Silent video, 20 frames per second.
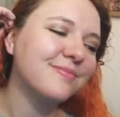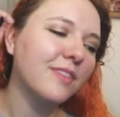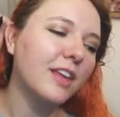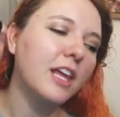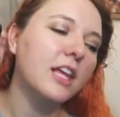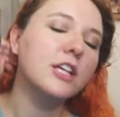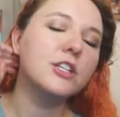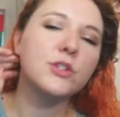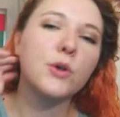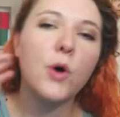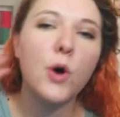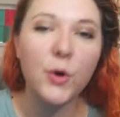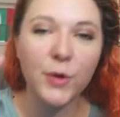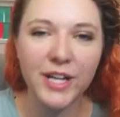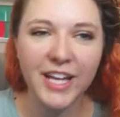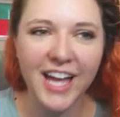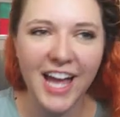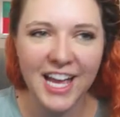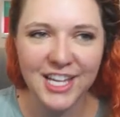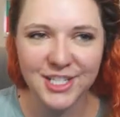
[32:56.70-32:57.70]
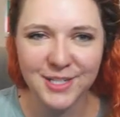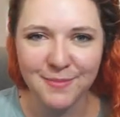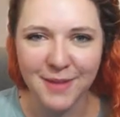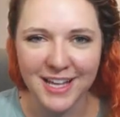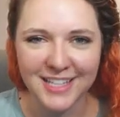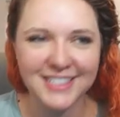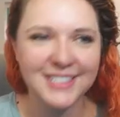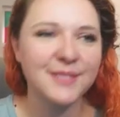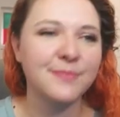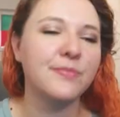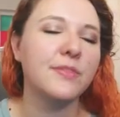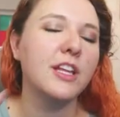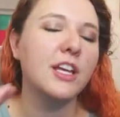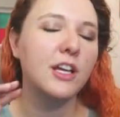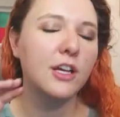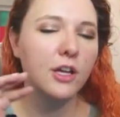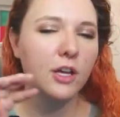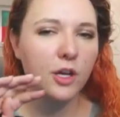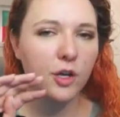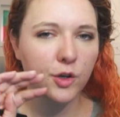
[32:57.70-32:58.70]
So, onegai shimasu.
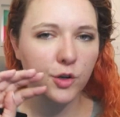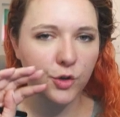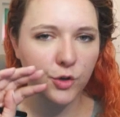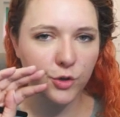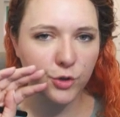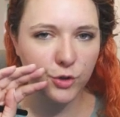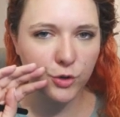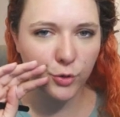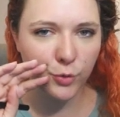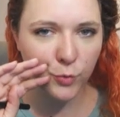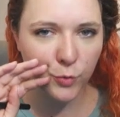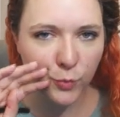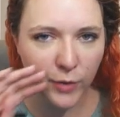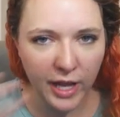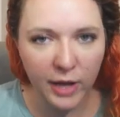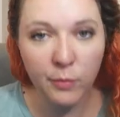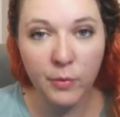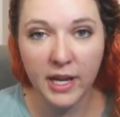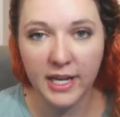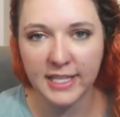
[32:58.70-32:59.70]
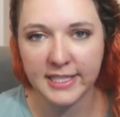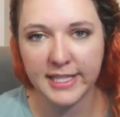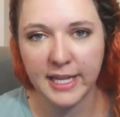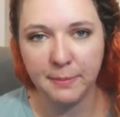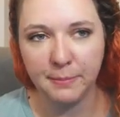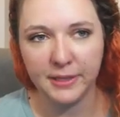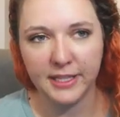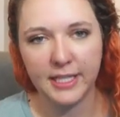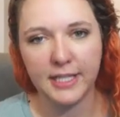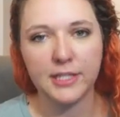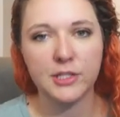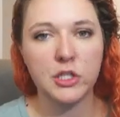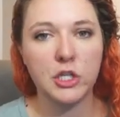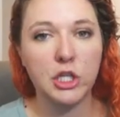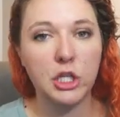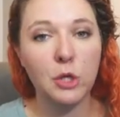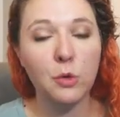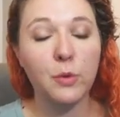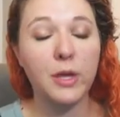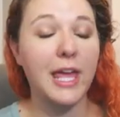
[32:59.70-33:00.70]
Great way to say please.
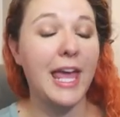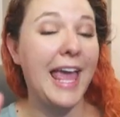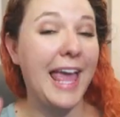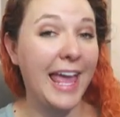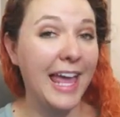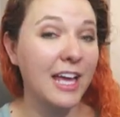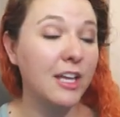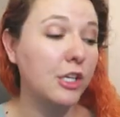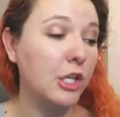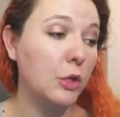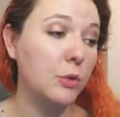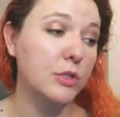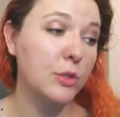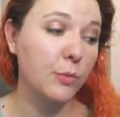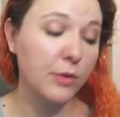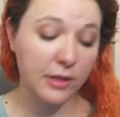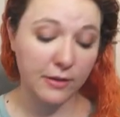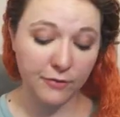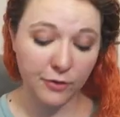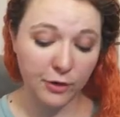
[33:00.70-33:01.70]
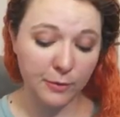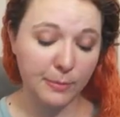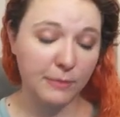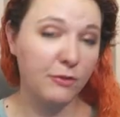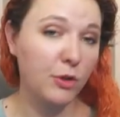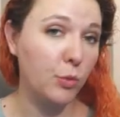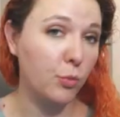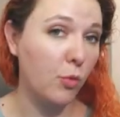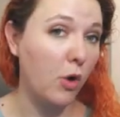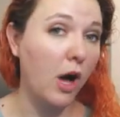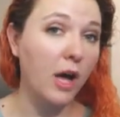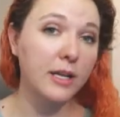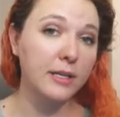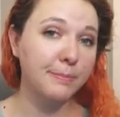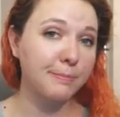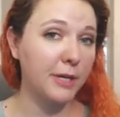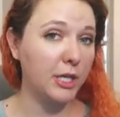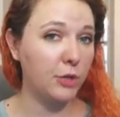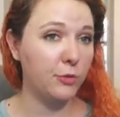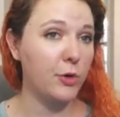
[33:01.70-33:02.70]
You can use it with a verb if you want,
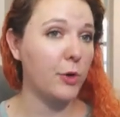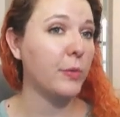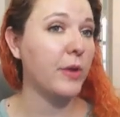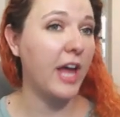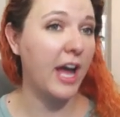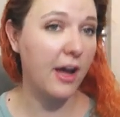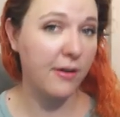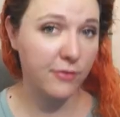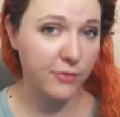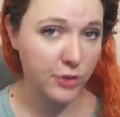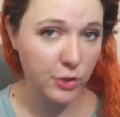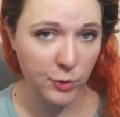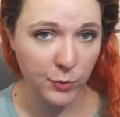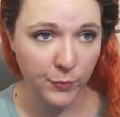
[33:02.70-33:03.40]
but you don't have to.